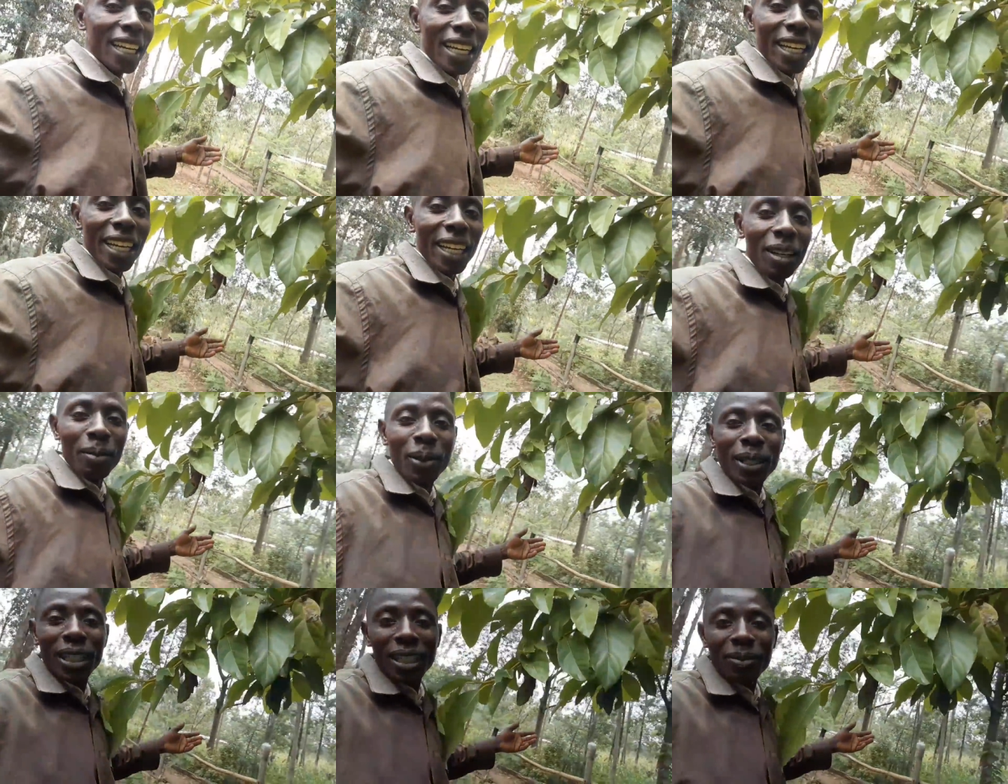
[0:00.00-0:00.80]

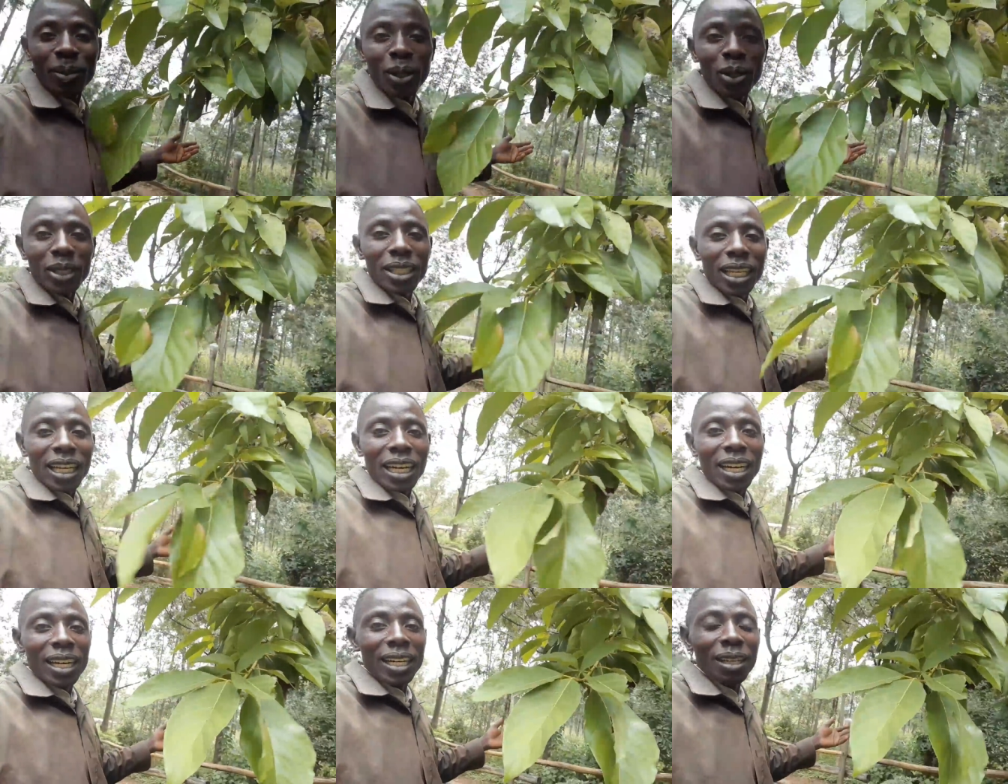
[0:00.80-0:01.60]
Anybody, because
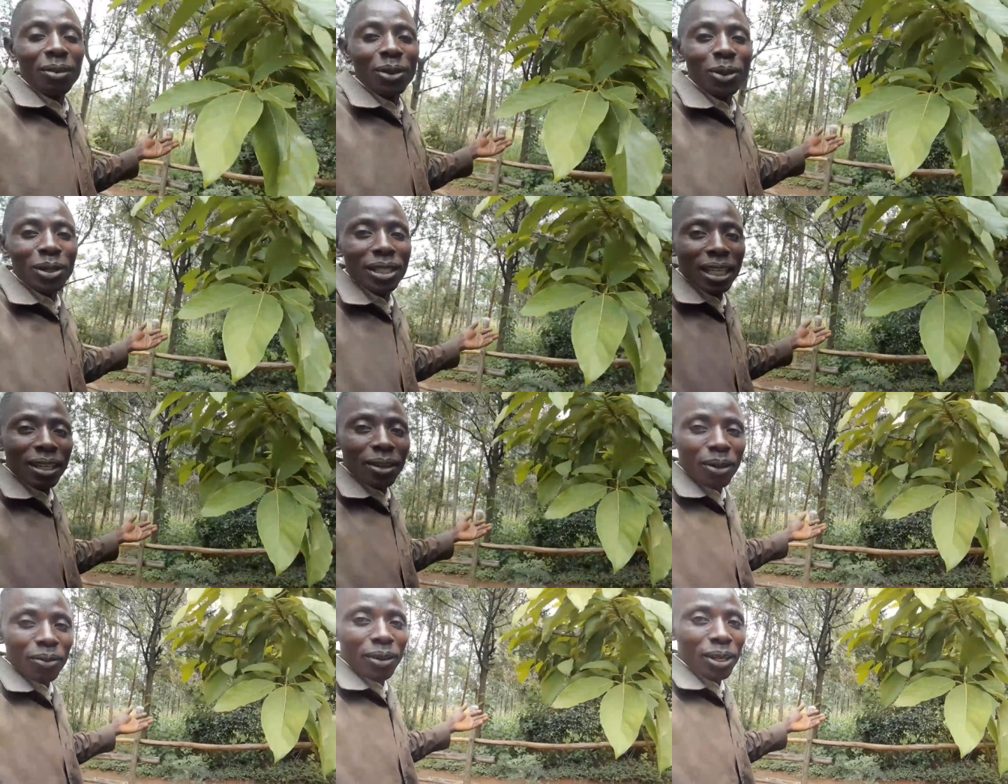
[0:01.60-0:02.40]
if you
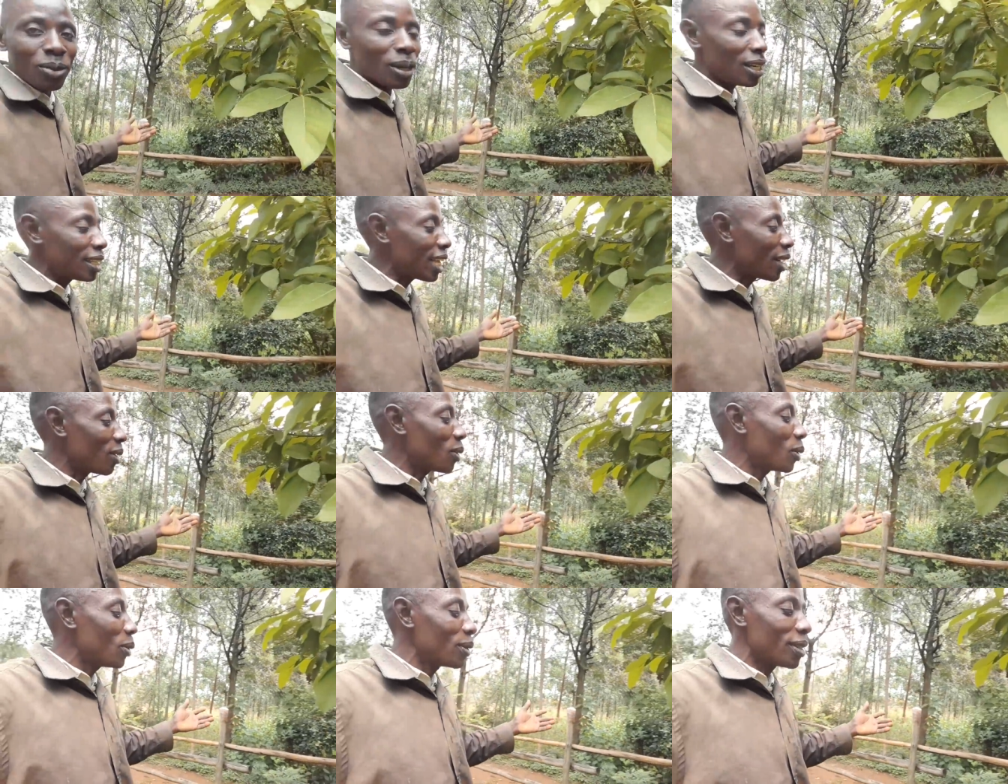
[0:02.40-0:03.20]
see very well that
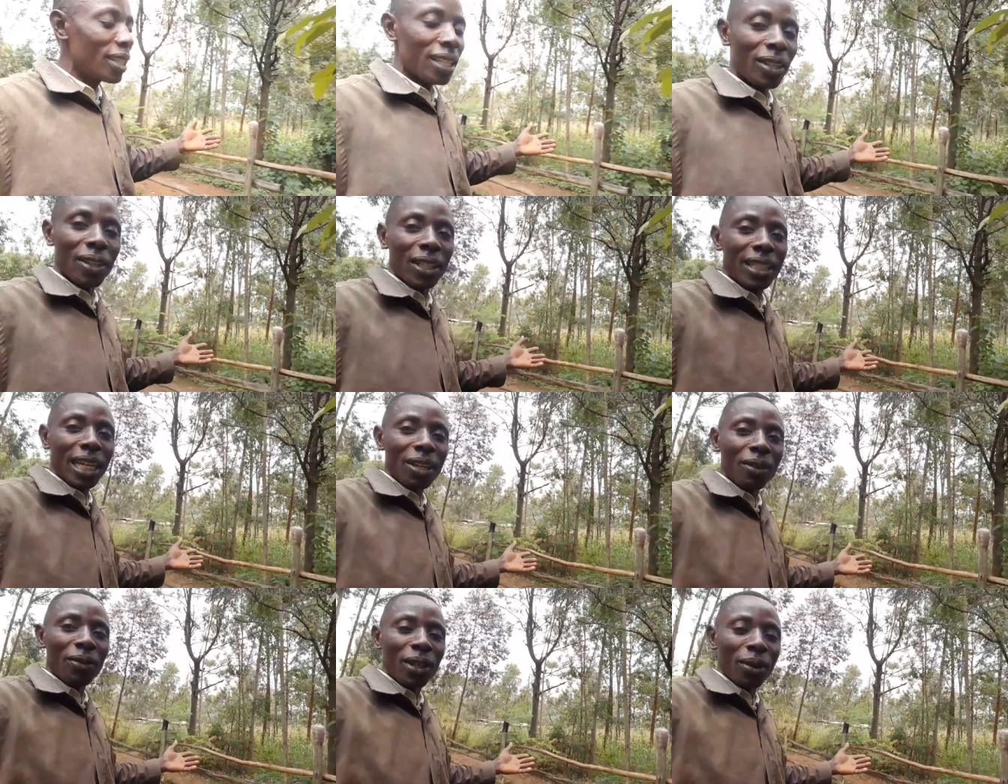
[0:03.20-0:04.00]
on the
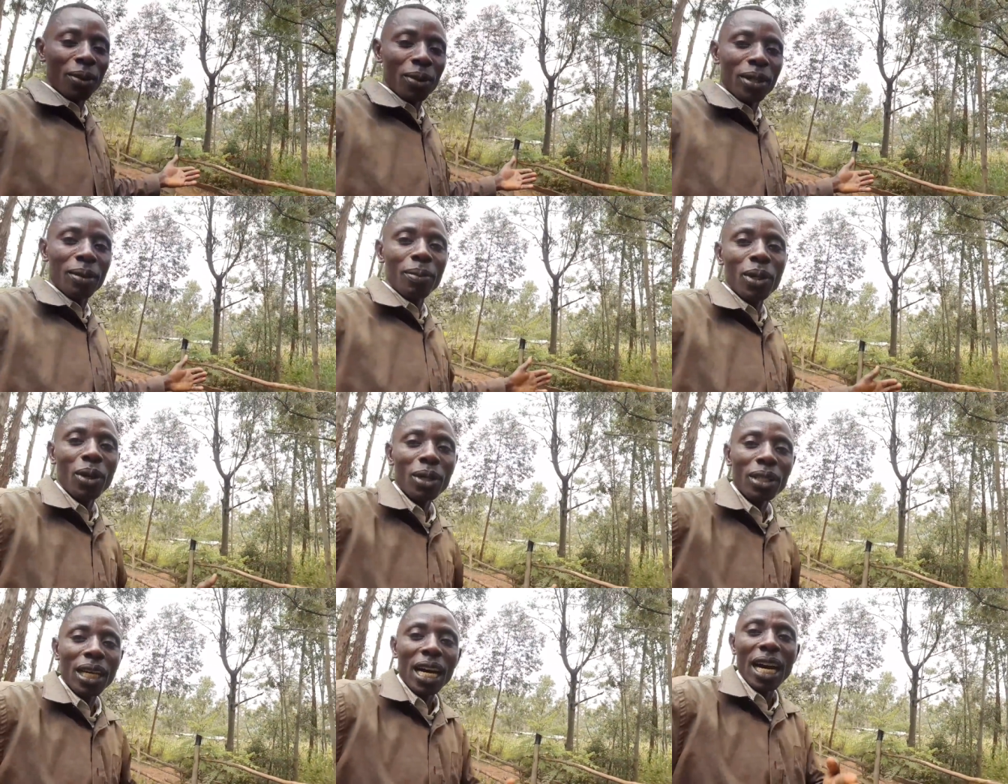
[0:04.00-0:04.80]
side of the road,
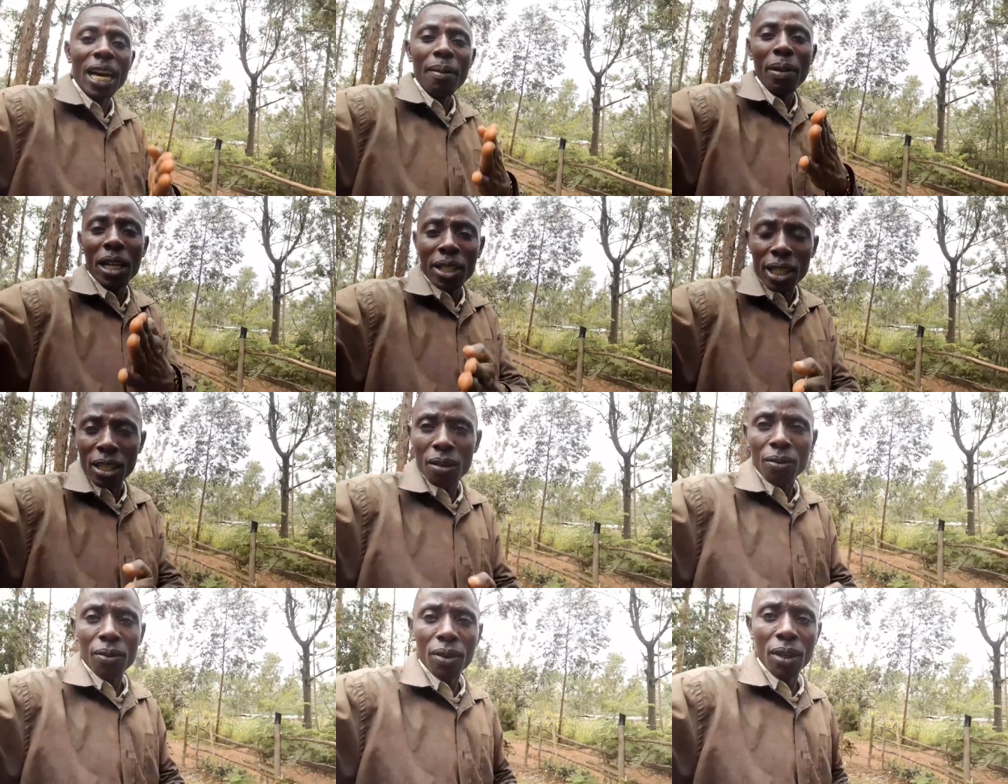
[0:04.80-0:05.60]
because I myself,